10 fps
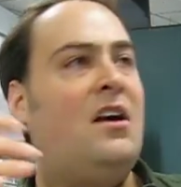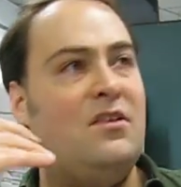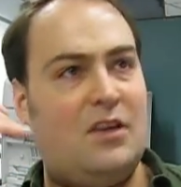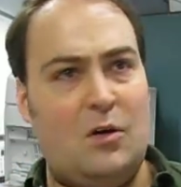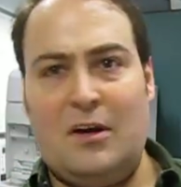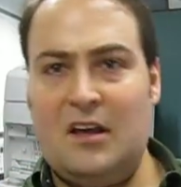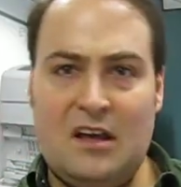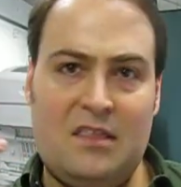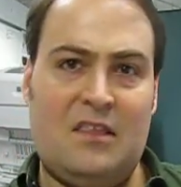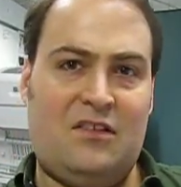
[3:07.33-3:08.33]
So
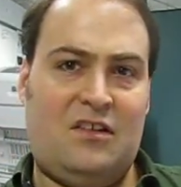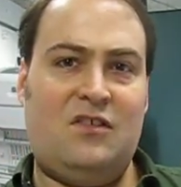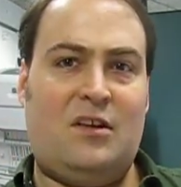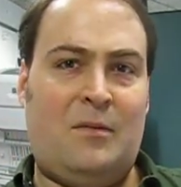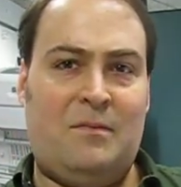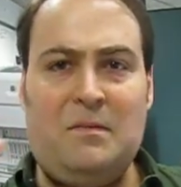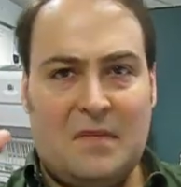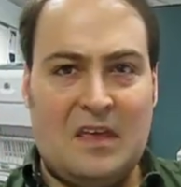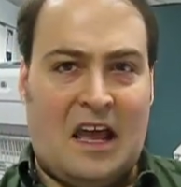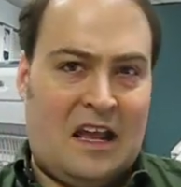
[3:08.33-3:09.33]
the system
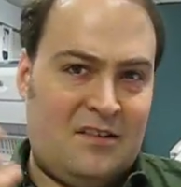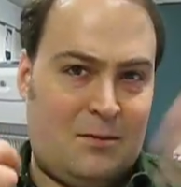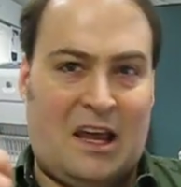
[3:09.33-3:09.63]
ends up